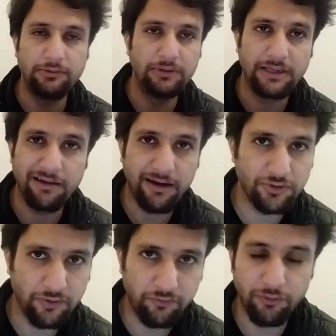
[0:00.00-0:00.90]
to the
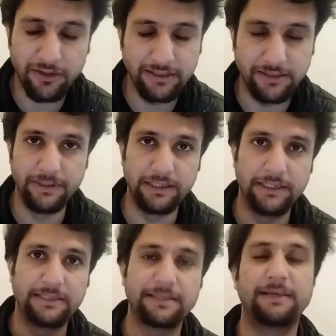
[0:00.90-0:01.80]
crux of what is being
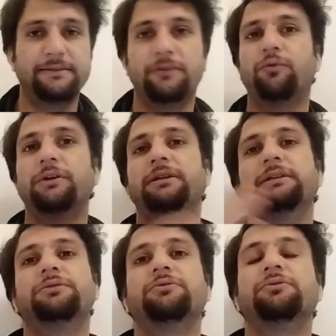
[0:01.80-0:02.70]
discussed and what
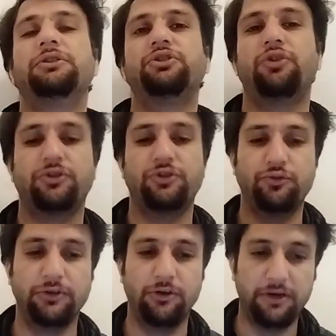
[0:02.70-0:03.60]
is this short
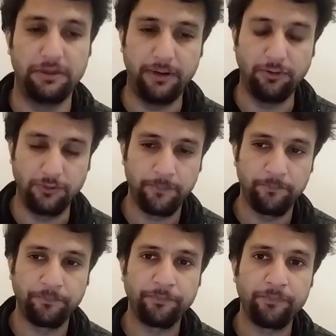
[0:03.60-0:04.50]
story all about.
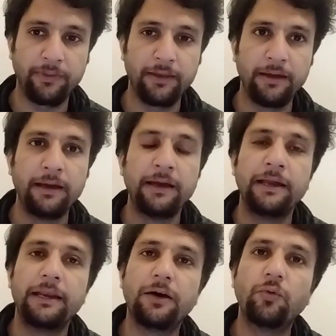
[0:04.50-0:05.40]

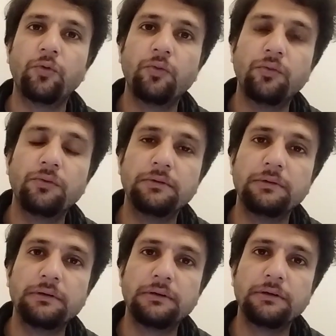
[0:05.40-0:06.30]
Now,
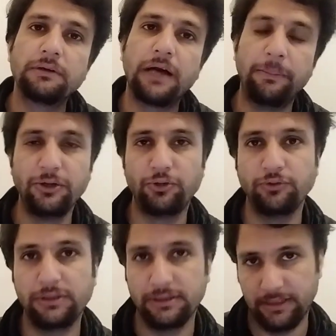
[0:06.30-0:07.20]
coming to
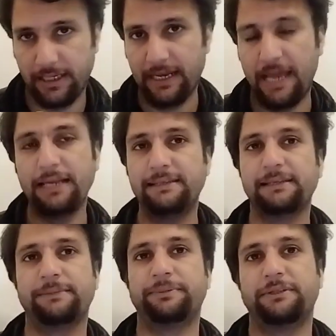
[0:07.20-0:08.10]
the
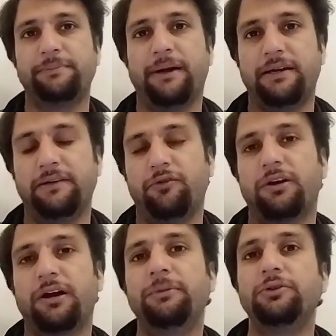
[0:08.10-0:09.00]
analysis perspective, or
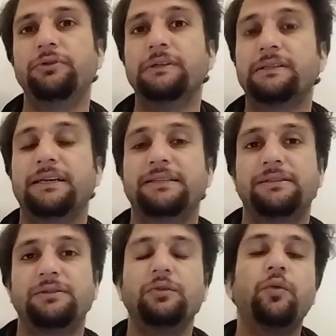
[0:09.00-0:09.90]
coming to
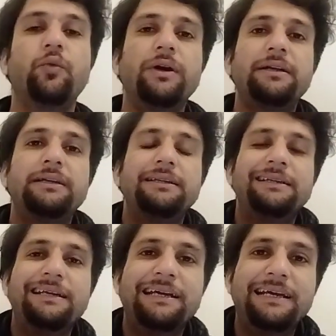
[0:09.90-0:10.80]
discuss what
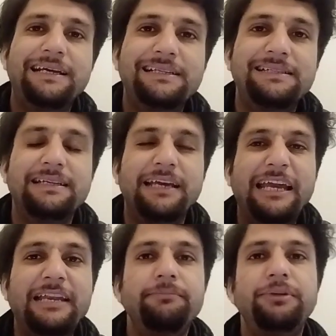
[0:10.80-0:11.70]
is
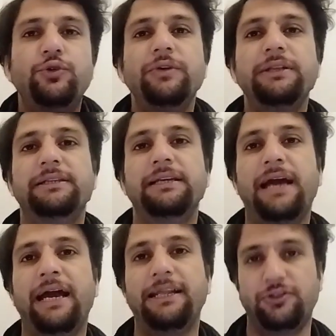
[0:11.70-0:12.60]
in between the
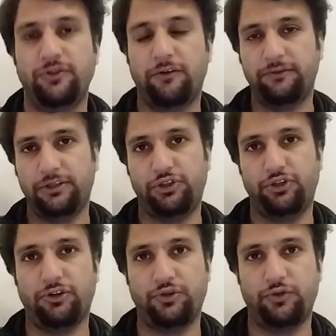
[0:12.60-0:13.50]
lines of this
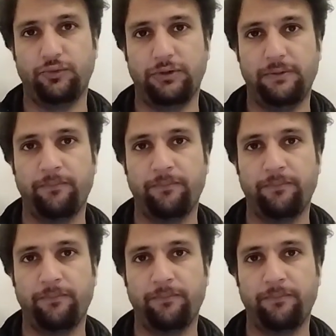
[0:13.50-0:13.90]
short story,